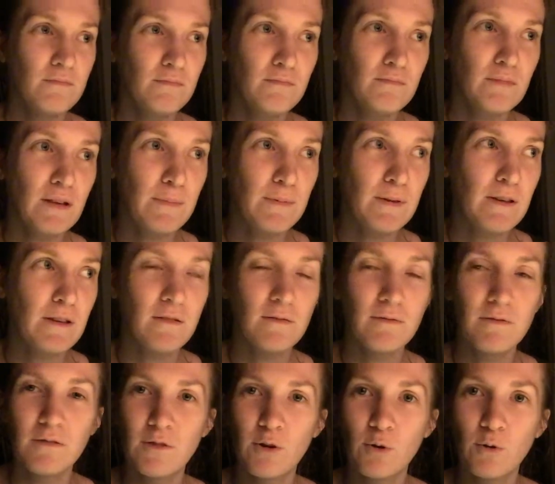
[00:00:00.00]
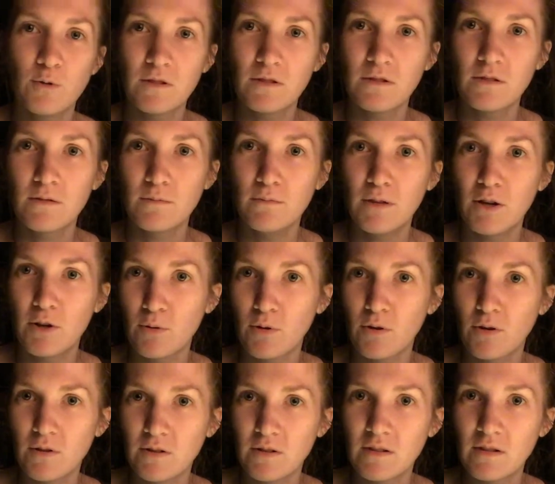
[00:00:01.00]
maybe those
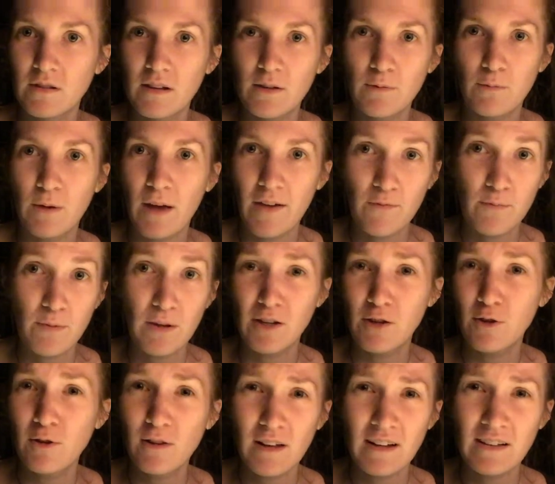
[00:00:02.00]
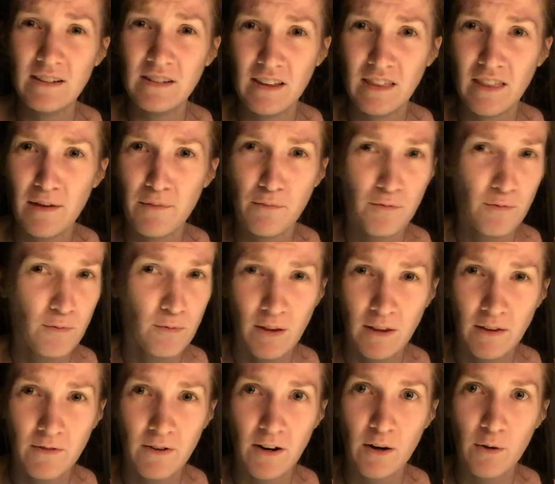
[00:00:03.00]
minerals and we haven't been utilizing them
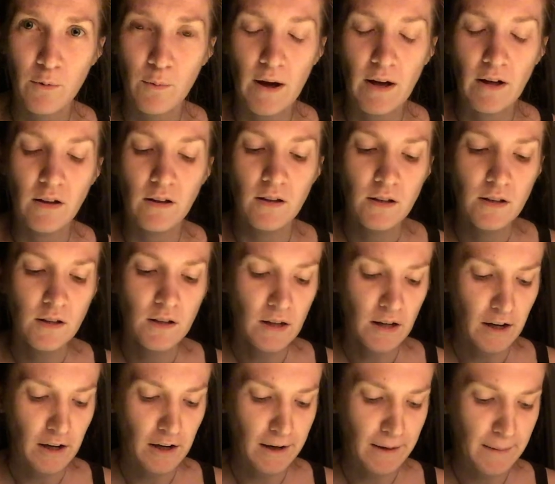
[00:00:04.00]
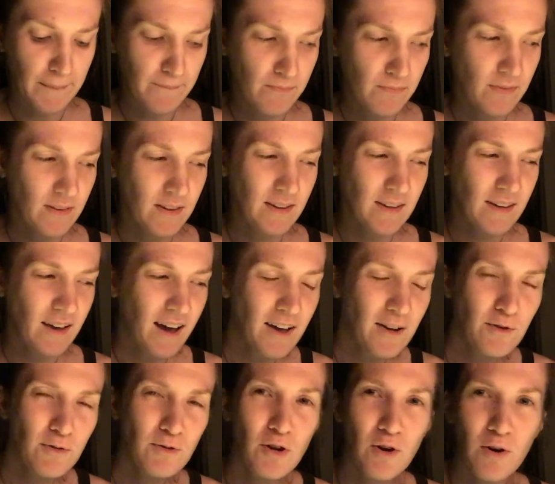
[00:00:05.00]
really very well. Um, I
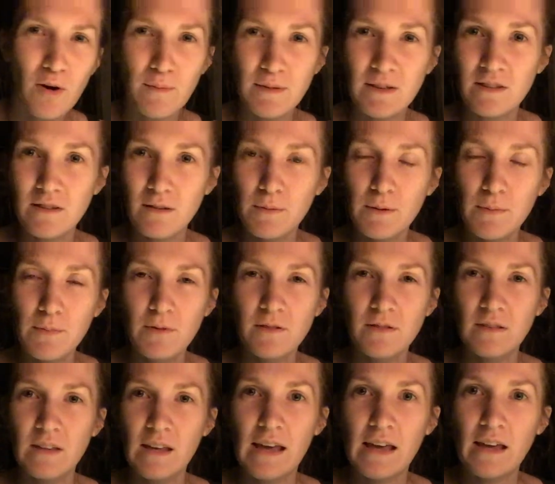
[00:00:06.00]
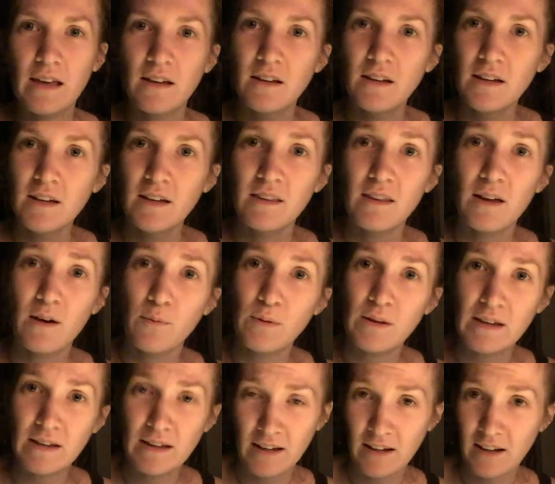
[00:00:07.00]
don't know. I mean, some people say that we
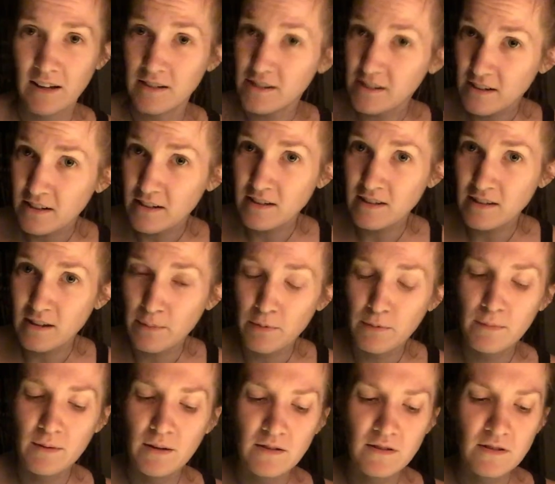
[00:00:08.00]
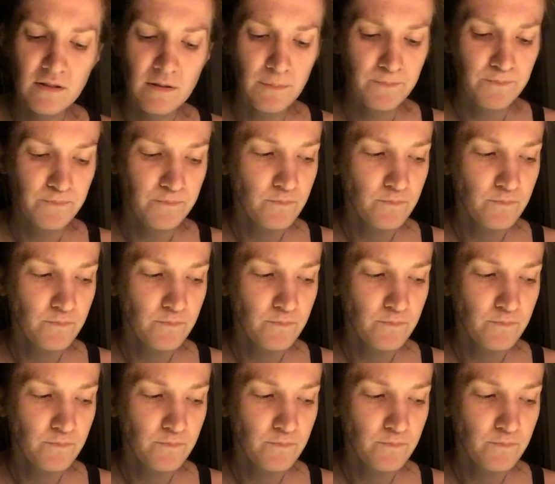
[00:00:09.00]
can get addicted to supplements.